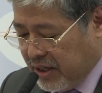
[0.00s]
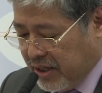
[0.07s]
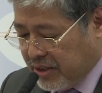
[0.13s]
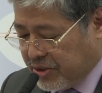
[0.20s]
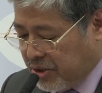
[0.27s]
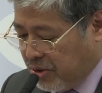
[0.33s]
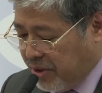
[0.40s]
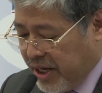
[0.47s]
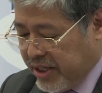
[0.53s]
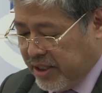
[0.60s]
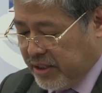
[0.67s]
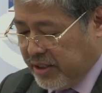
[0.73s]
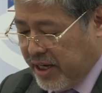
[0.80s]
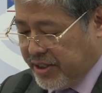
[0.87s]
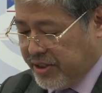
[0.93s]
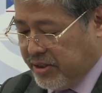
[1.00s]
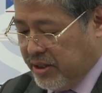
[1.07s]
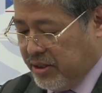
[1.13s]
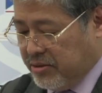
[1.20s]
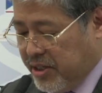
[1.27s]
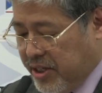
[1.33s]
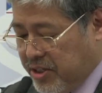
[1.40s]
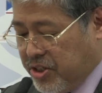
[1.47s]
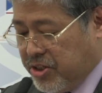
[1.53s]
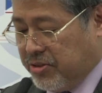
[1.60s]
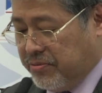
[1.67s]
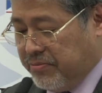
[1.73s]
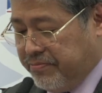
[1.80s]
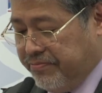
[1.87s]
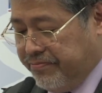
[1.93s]
So any lasting
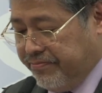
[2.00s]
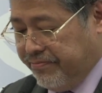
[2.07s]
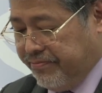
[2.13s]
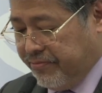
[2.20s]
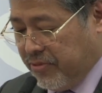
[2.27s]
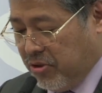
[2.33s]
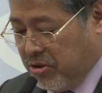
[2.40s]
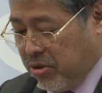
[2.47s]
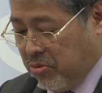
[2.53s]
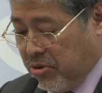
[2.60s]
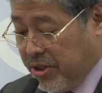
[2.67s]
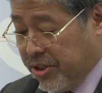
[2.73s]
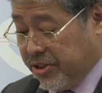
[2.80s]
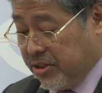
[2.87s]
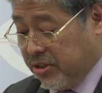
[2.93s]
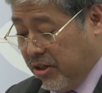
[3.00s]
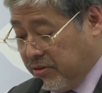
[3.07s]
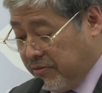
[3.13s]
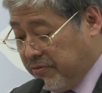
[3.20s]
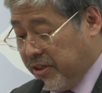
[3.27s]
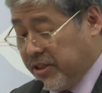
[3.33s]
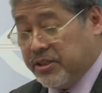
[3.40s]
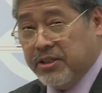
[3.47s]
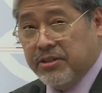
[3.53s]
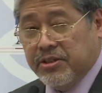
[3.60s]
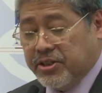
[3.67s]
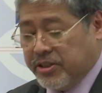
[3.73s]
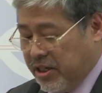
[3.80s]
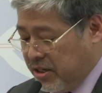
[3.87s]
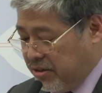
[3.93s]
tension, or worse, conflict in
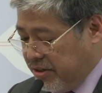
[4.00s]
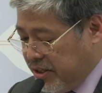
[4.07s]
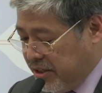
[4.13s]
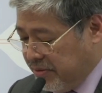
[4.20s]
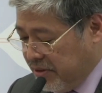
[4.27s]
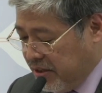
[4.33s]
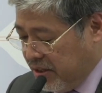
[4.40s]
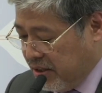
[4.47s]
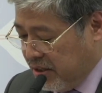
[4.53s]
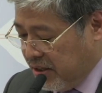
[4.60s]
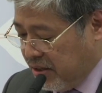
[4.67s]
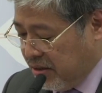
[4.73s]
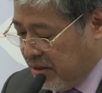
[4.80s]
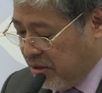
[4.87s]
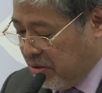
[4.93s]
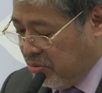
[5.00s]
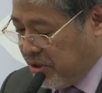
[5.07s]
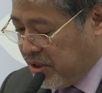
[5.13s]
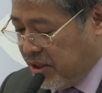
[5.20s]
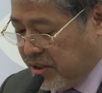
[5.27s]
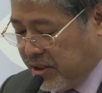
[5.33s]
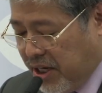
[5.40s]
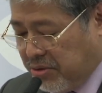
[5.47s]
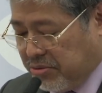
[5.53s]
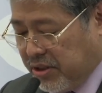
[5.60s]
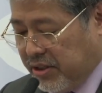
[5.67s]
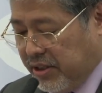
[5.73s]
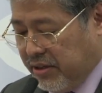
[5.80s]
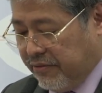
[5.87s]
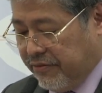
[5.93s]
this area would
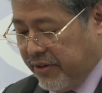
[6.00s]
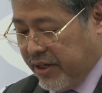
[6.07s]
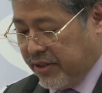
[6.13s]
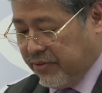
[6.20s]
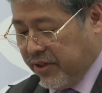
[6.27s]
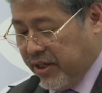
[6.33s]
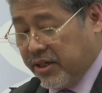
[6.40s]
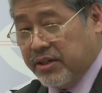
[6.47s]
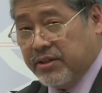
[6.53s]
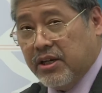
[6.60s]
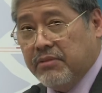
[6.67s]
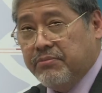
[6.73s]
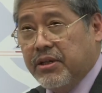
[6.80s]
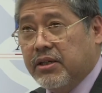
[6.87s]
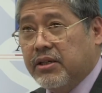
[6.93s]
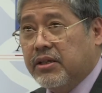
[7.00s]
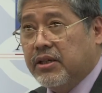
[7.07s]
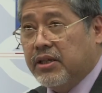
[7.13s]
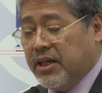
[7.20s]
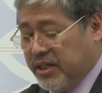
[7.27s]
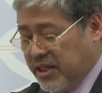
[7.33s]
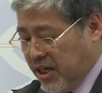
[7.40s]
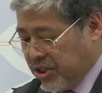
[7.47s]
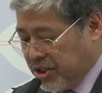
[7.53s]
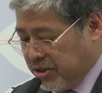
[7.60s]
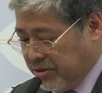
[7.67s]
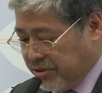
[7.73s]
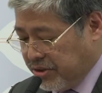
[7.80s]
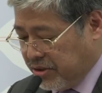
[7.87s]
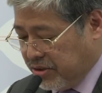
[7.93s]
undoubtedly affect the economic and
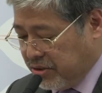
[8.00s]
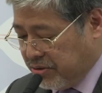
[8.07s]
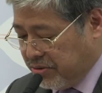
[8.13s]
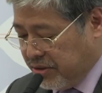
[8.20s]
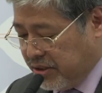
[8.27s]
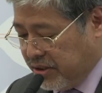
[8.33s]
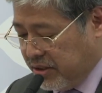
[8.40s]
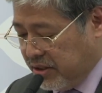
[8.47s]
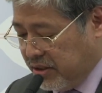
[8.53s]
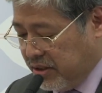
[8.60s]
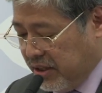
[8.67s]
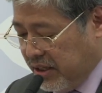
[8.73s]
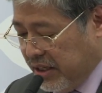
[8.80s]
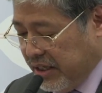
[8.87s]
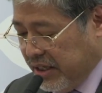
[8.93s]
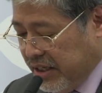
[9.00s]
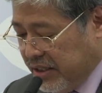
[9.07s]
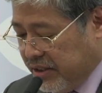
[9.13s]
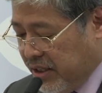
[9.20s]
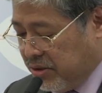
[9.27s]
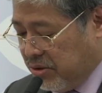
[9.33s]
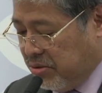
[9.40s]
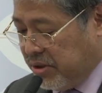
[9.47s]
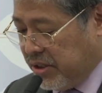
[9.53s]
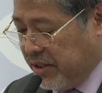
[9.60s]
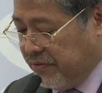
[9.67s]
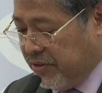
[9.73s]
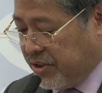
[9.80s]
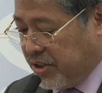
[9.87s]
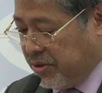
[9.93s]
national security, not only
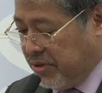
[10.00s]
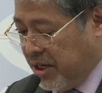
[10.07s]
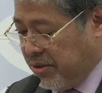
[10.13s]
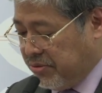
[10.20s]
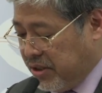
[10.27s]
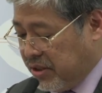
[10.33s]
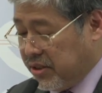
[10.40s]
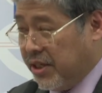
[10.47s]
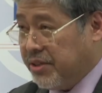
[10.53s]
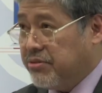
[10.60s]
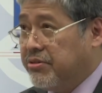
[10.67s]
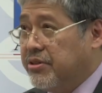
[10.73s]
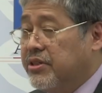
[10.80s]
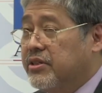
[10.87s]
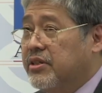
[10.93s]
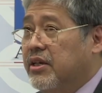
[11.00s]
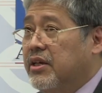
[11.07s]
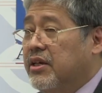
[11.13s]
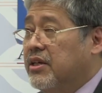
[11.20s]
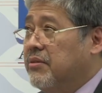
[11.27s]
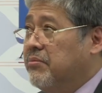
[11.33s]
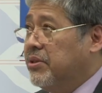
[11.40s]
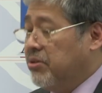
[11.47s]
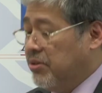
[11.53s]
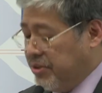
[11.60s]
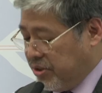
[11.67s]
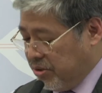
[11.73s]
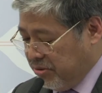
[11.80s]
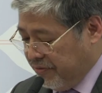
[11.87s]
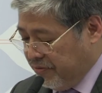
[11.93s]
of the surrounding countries, but
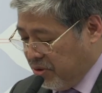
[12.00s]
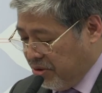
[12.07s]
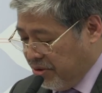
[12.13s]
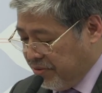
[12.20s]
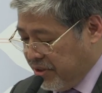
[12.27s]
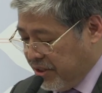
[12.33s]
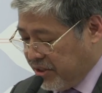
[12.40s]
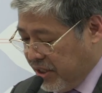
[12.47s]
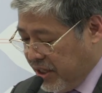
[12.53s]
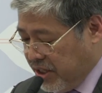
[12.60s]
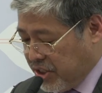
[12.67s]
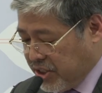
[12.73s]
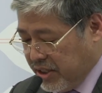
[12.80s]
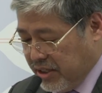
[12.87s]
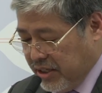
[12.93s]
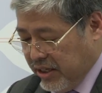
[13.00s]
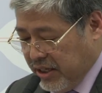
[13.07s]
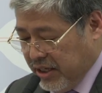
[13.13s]
also of Northeast Asia